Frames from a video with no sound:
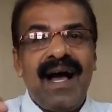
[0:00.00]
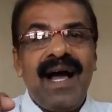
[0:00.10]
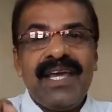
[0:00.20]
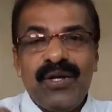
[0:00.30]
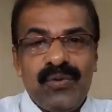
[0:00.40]

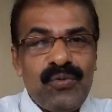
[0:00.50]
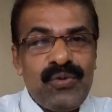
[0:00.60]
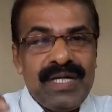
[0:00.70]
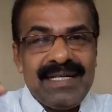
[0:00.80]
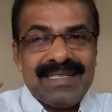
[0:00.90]
I
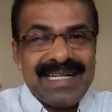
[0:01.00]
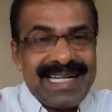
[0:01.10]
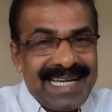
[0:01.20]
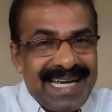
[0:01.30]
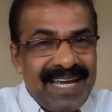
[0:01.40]
could
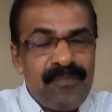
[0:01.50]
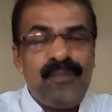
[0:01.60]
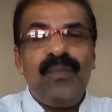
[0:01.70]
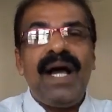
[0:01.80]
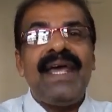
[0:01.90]

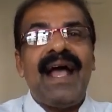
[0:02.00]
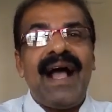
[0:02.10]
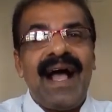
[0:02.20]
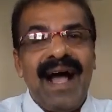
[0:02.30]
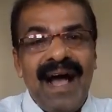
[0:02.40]
keep my
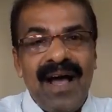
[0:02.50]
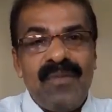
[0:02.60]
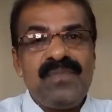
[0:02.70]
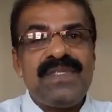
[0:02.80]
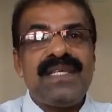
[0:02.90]

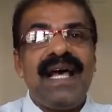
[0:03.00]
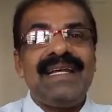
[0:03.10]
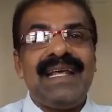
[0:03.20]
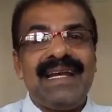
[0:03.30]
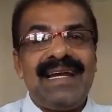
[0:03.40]
arms
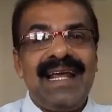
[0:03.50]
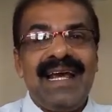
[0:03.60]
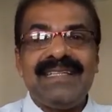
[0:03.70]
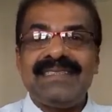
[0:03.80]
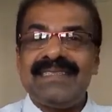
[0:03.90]
and
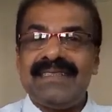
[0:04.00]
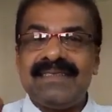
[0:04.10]
legs